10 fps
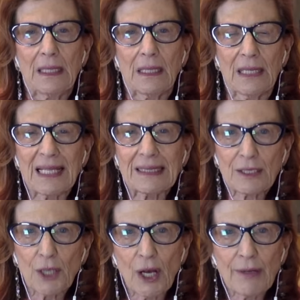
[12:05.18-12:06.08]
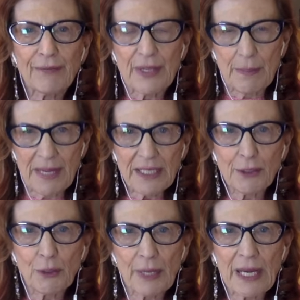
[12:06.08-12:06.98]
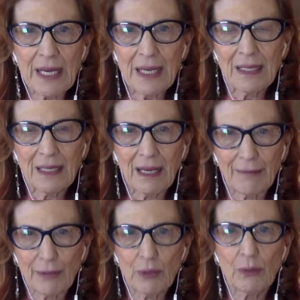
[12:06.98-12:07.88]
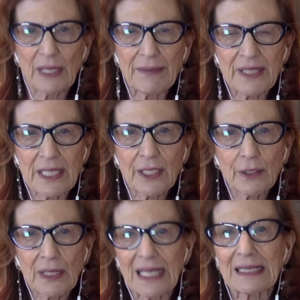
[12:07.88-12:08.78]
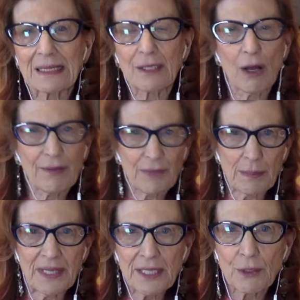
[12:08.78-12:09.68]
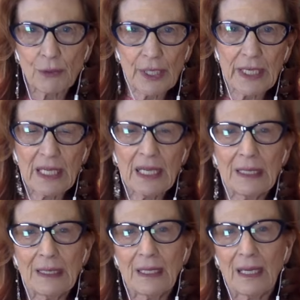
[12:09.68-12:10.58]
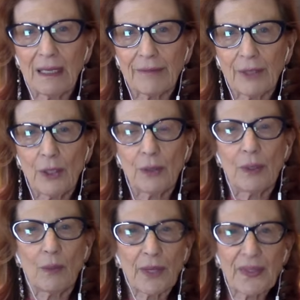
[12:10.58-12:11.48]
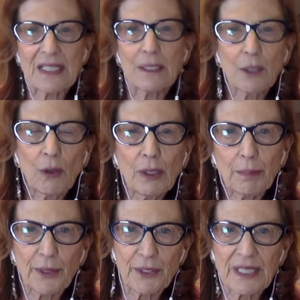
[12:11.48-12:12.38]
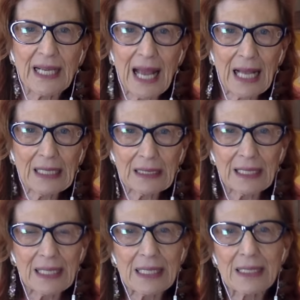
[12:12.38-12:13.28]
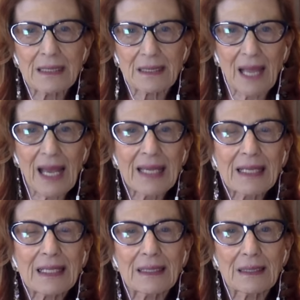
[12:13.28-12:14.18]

let's solve the mystery of who lives here. Let's solve the mystery of what this soul personality is like.